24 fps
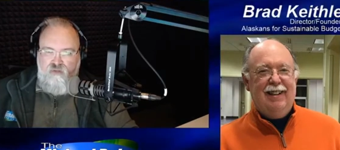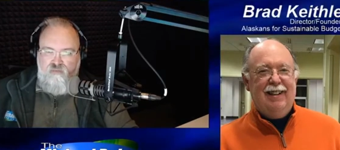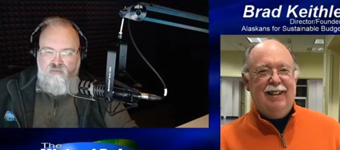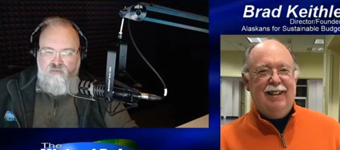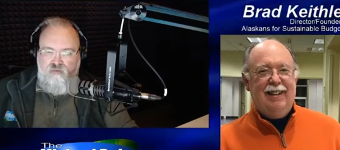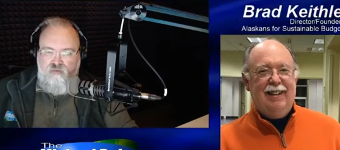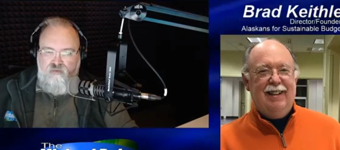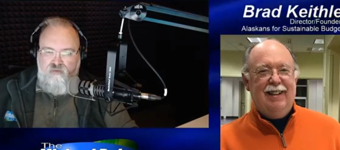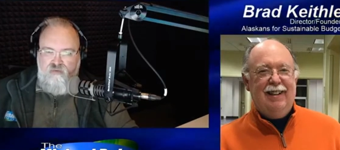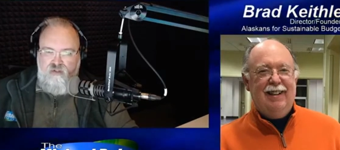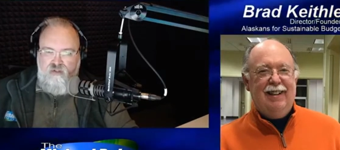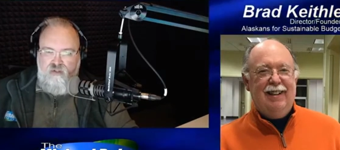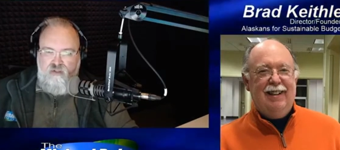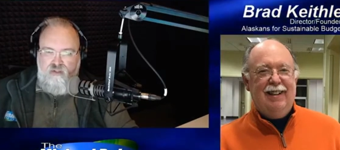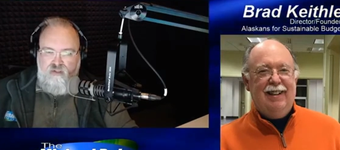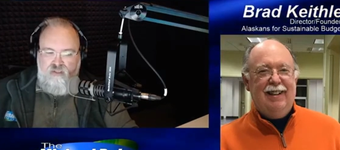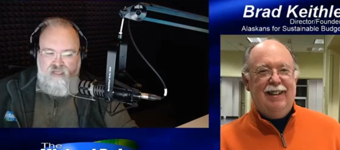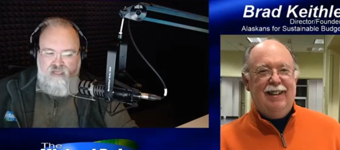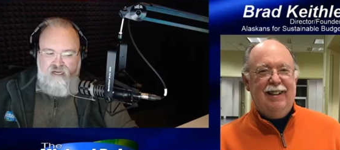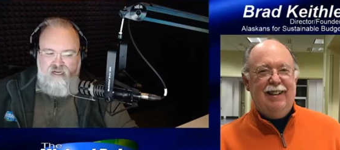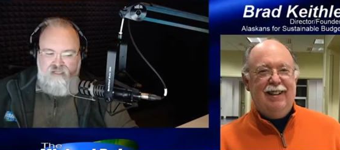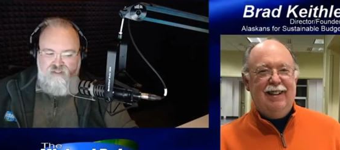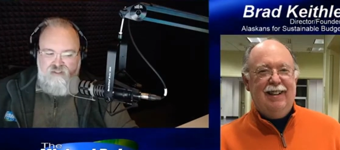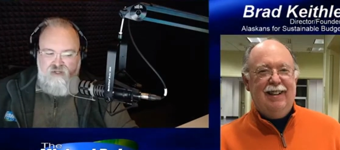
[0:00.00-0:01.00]
Speaker 1: that
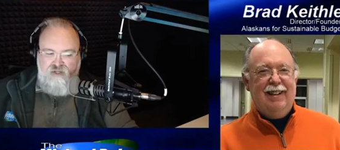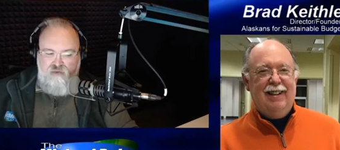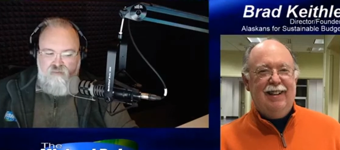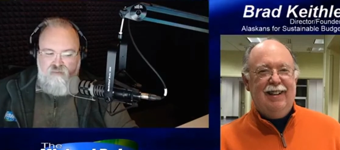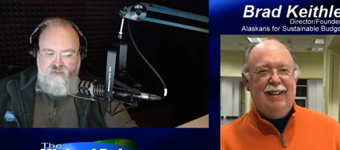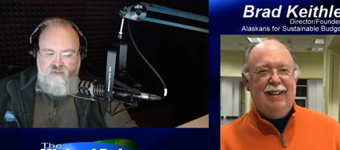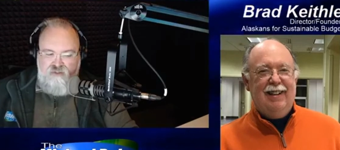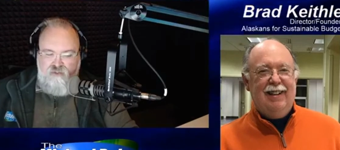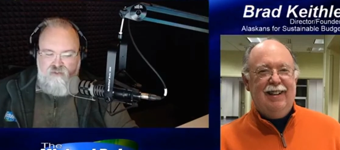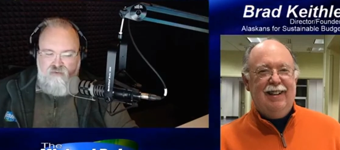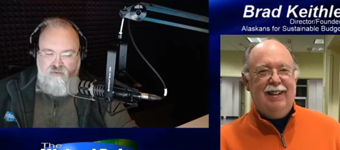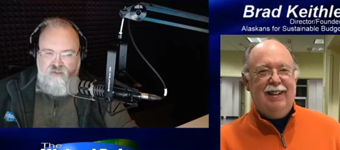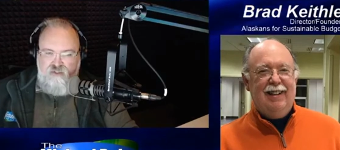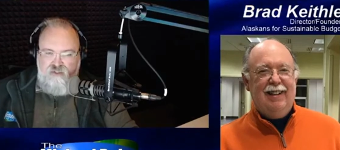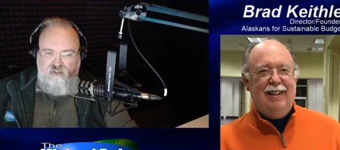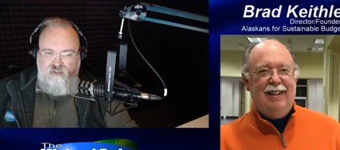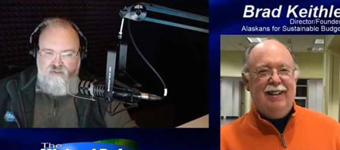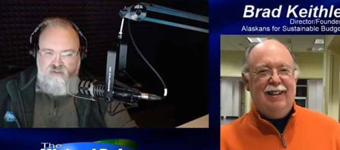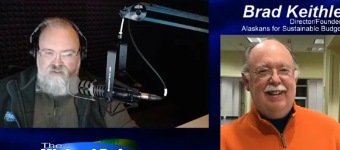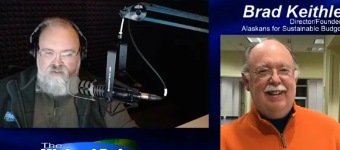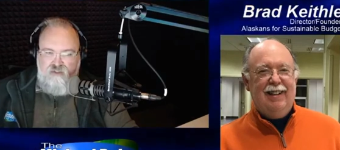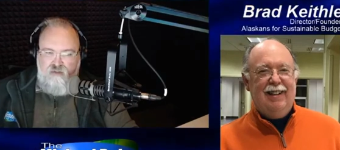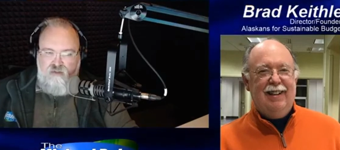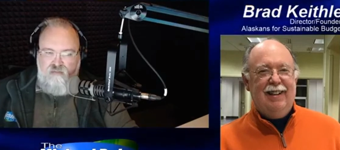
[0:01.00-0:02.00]
Alaska was going to
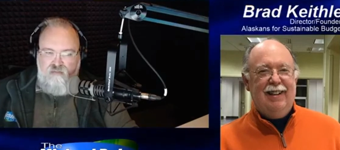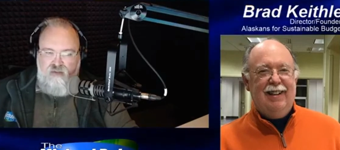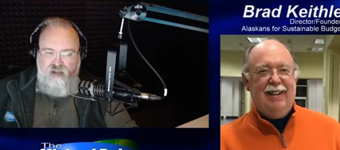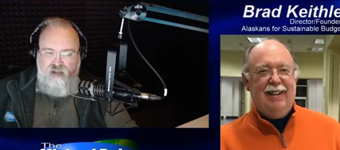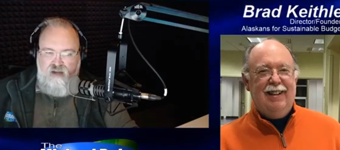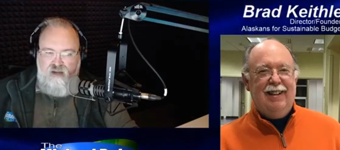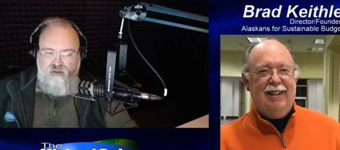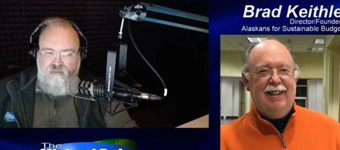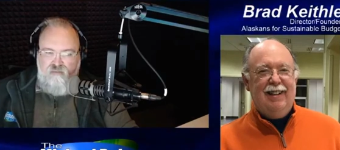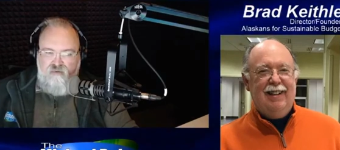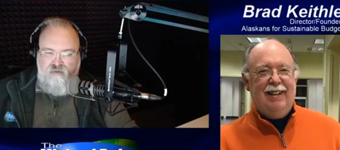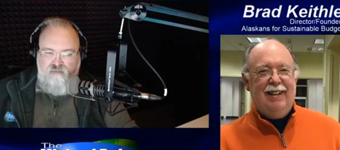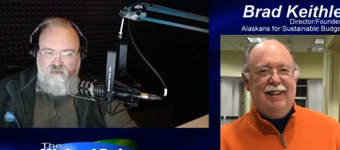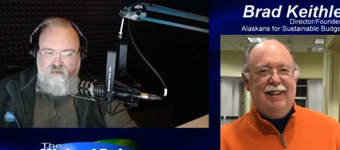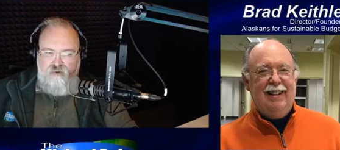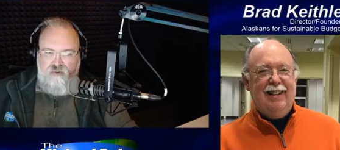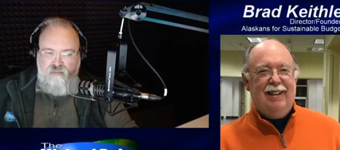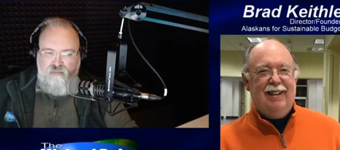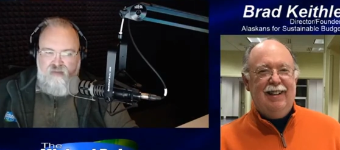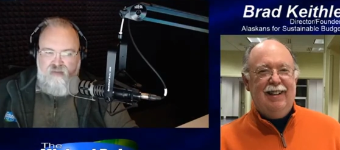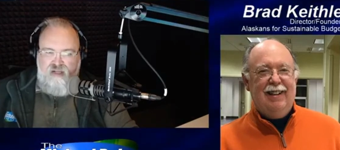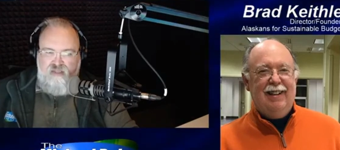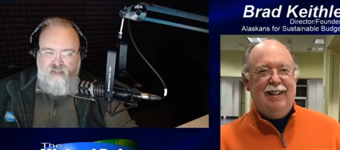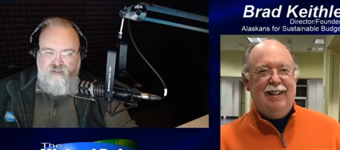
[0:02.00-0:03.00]
somehow revert
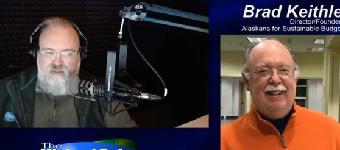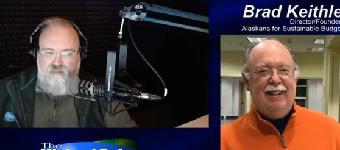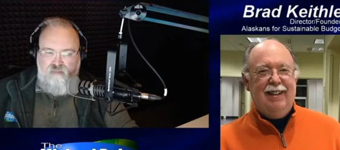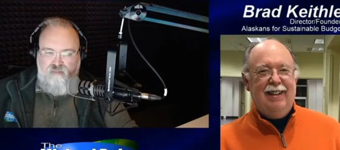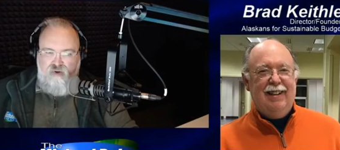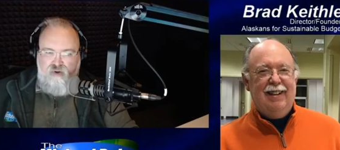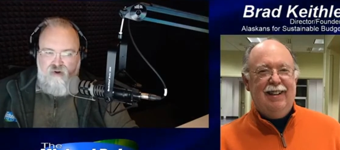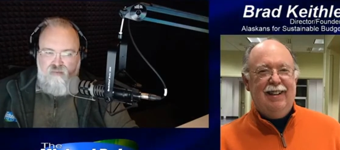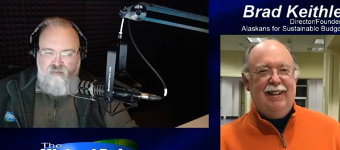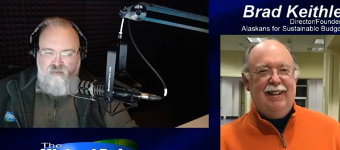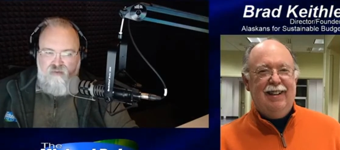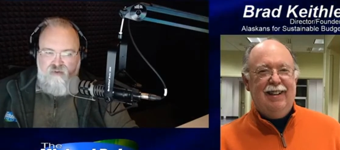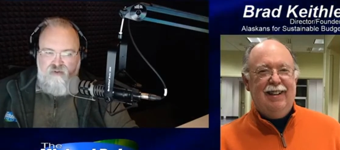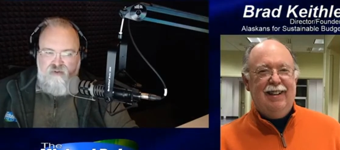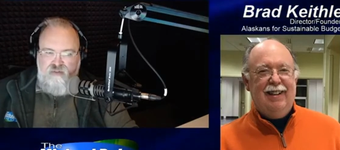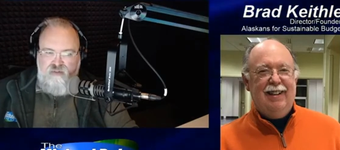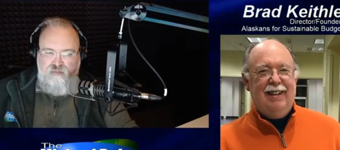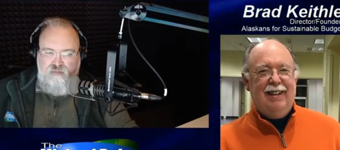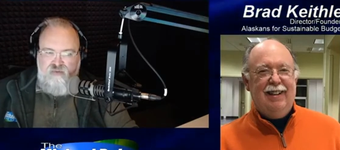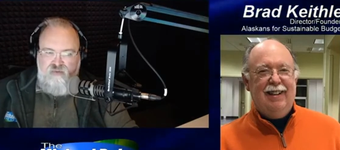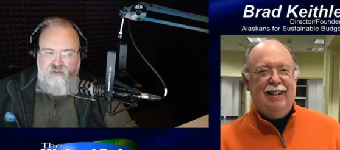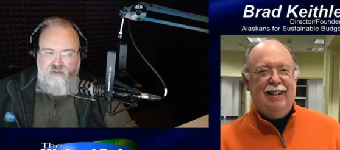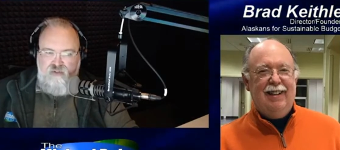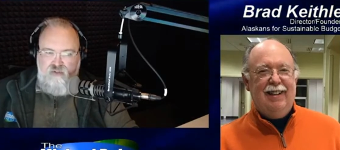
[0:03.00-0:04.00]
back to barbarism
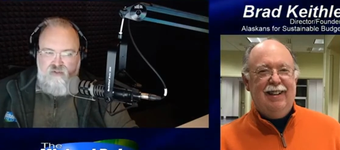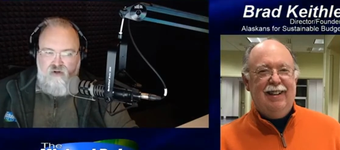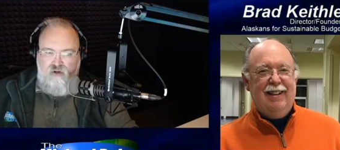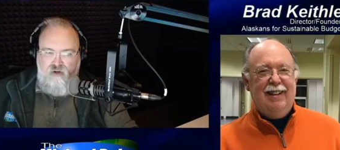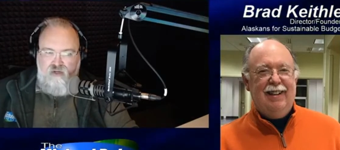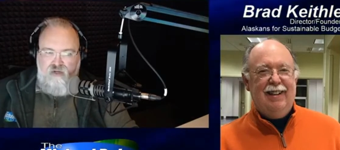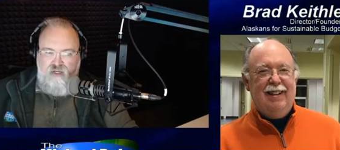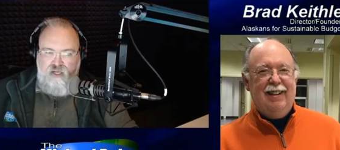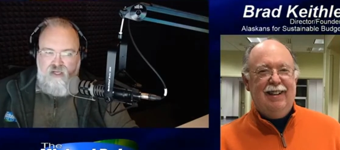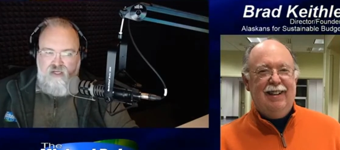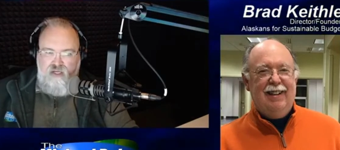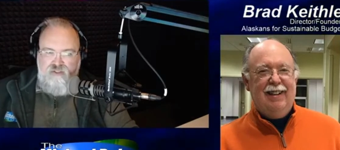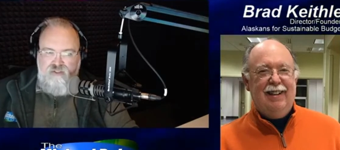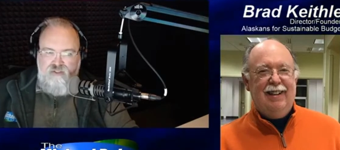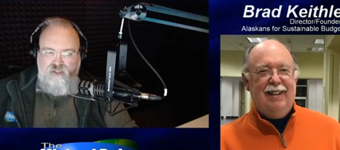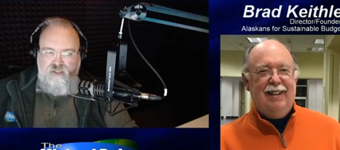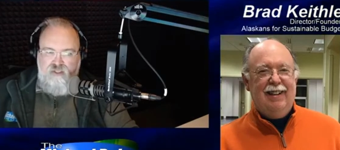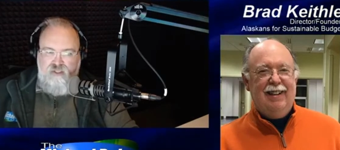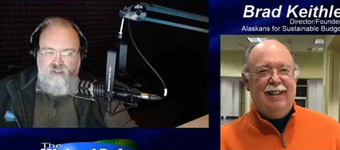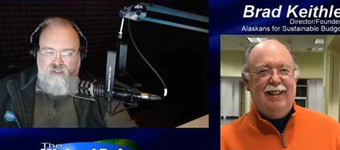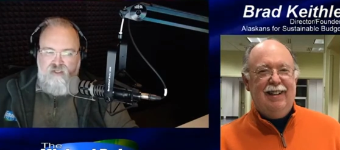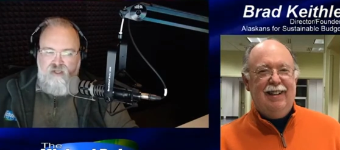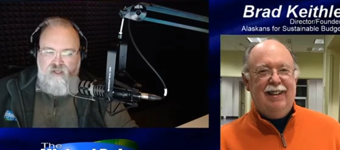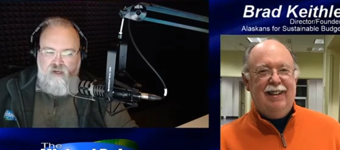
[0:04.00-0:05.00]
in the Dark Age.
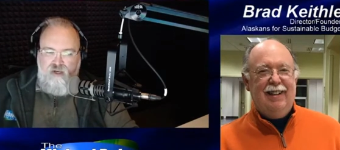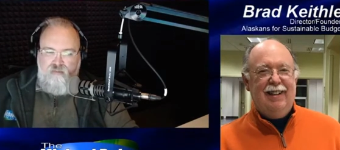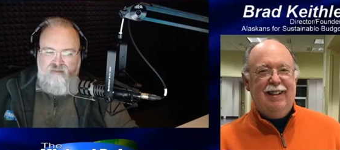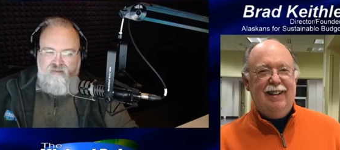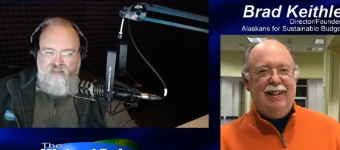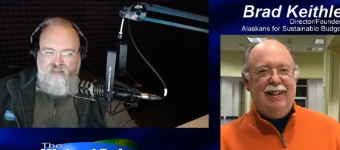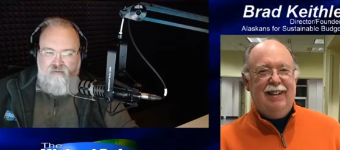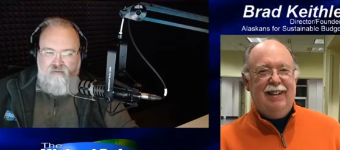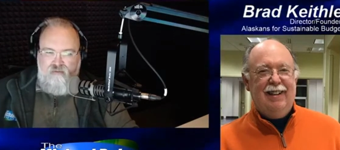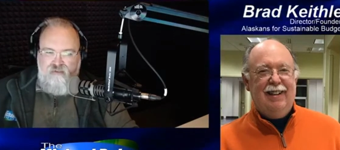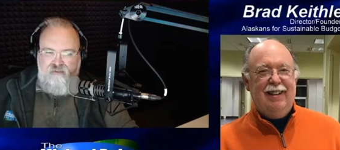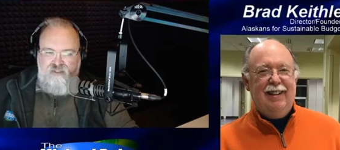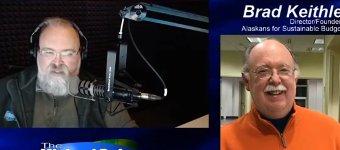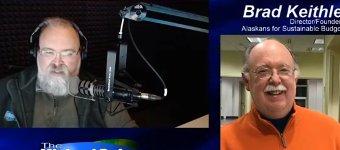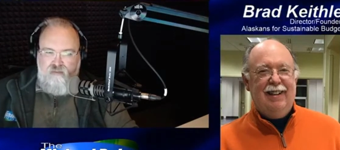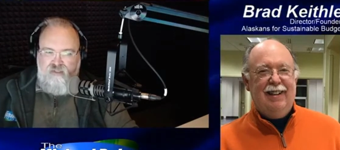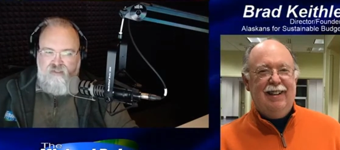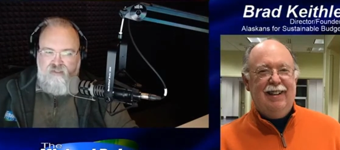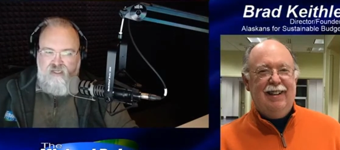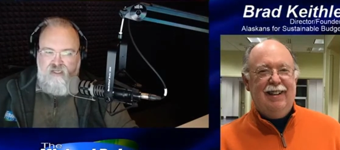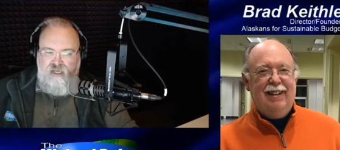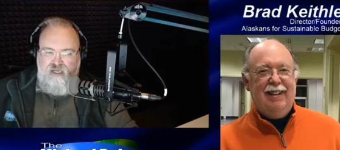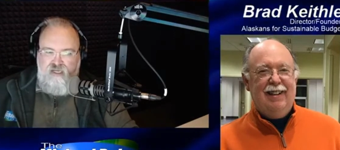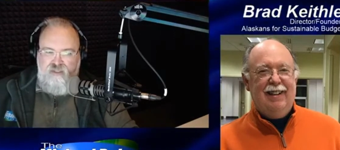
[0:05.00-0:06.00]
I mean, that was the
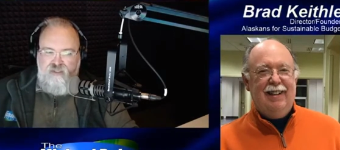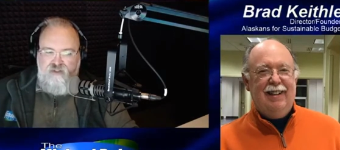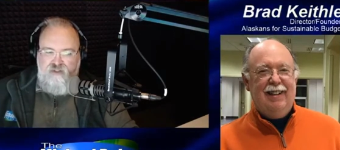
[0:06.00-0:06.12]
implication